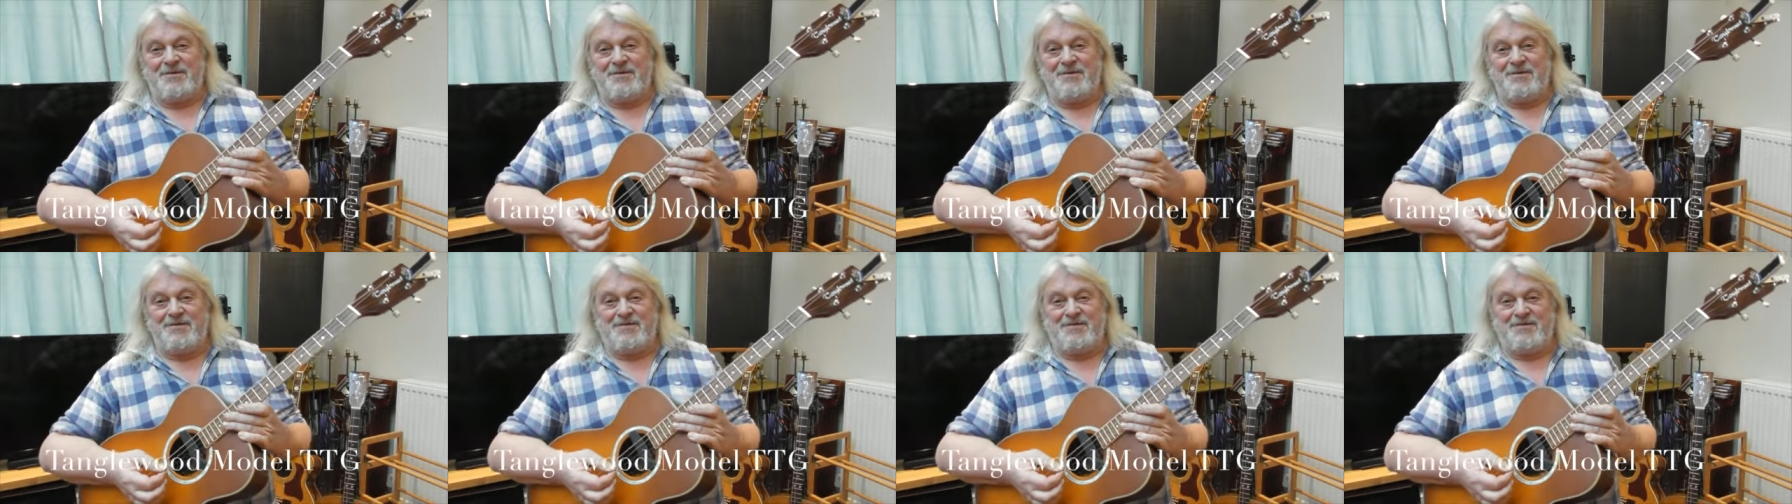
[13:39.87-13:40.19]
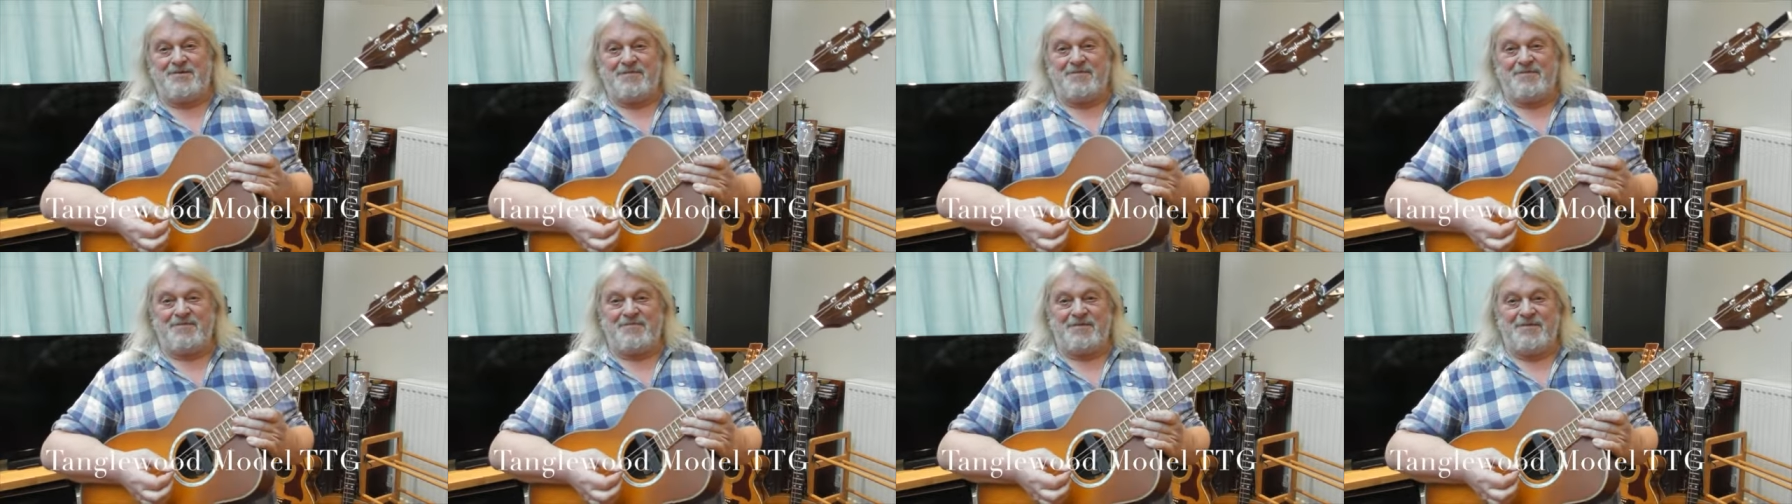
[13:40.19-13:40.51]
which
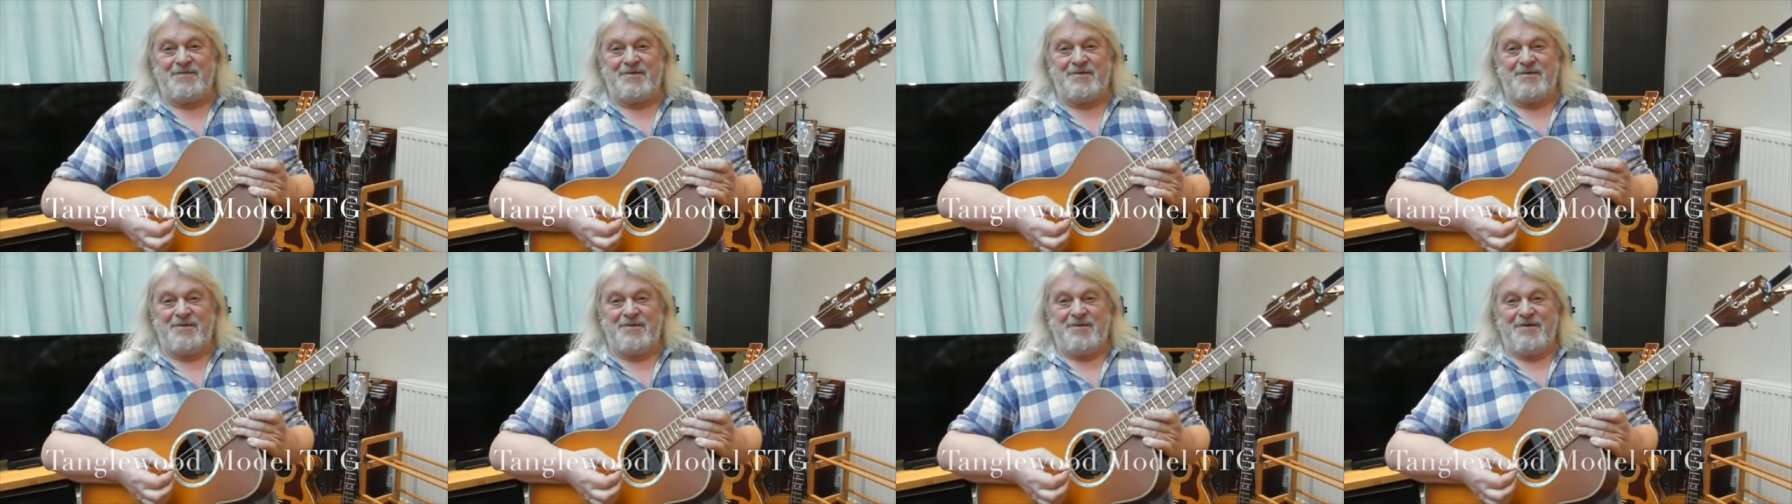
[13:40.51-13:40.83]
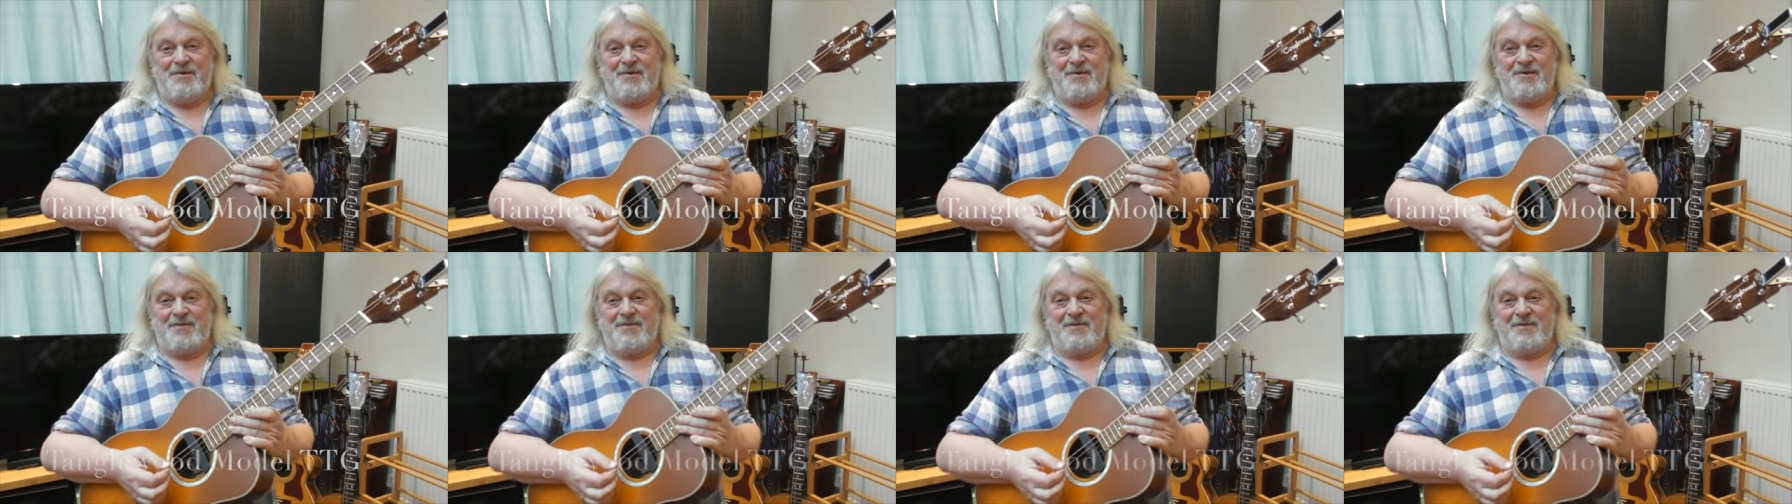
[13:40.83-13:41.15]
is sort
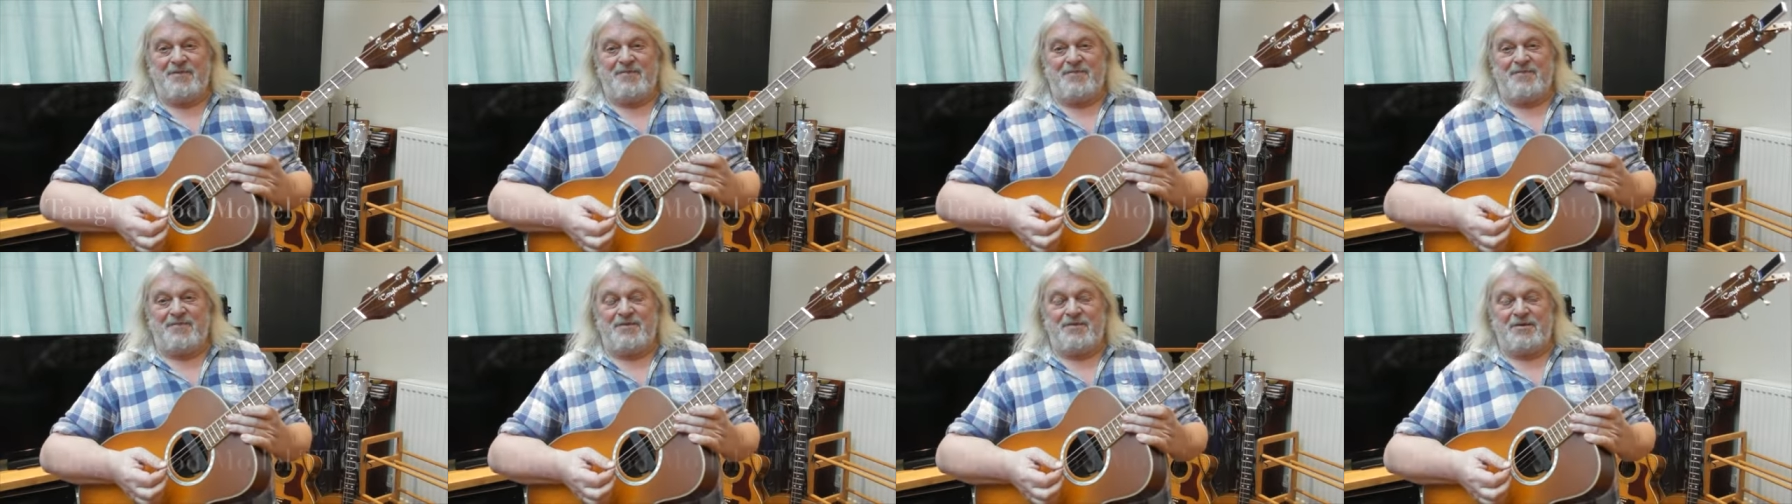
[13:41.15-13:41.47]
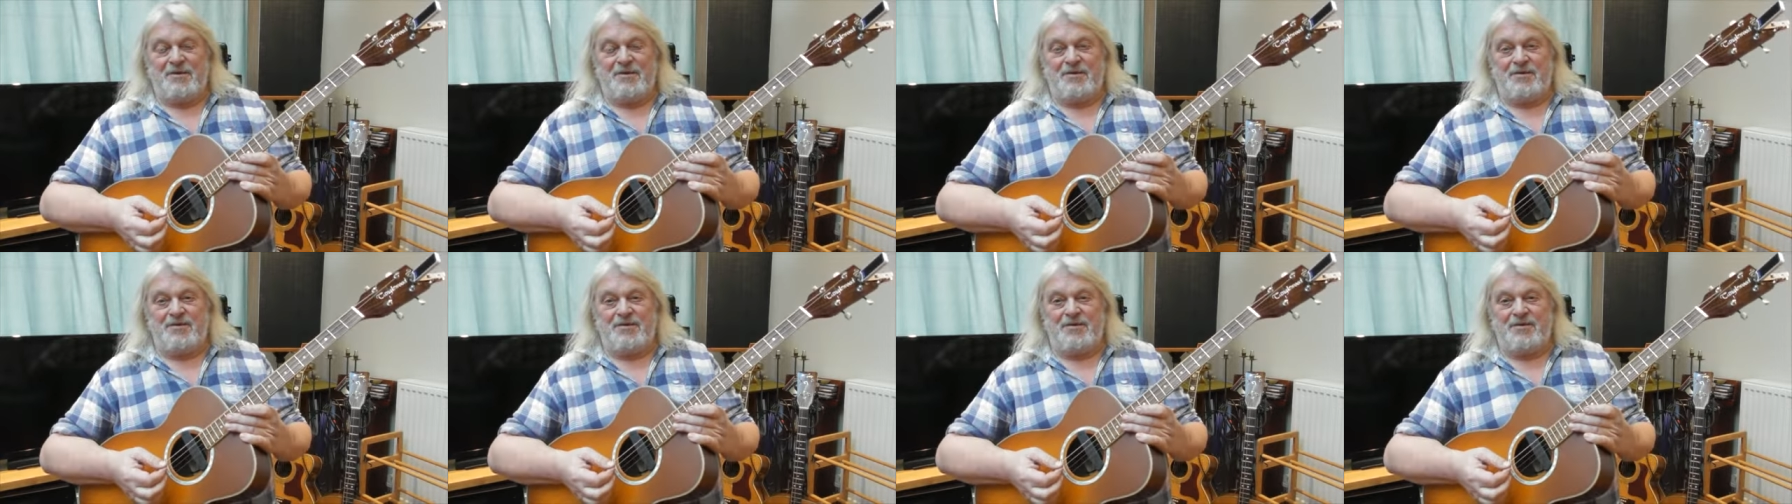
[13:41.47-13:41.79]
of
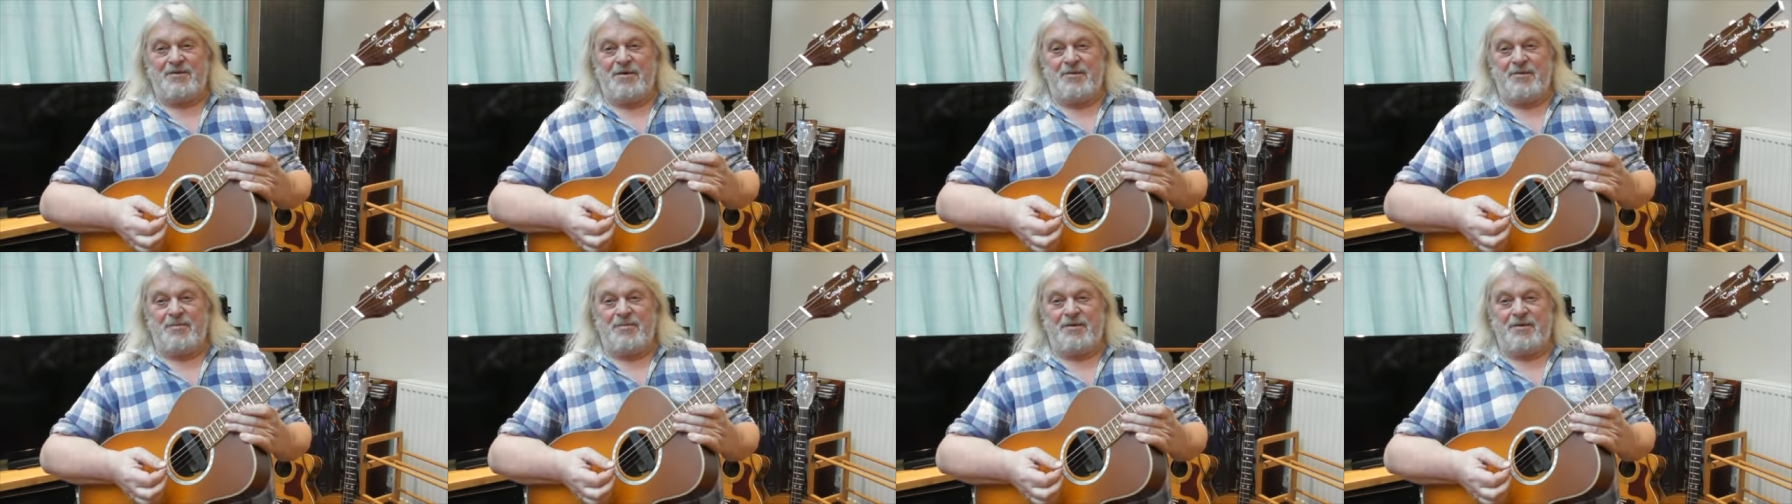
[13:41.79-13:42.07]
quite funny.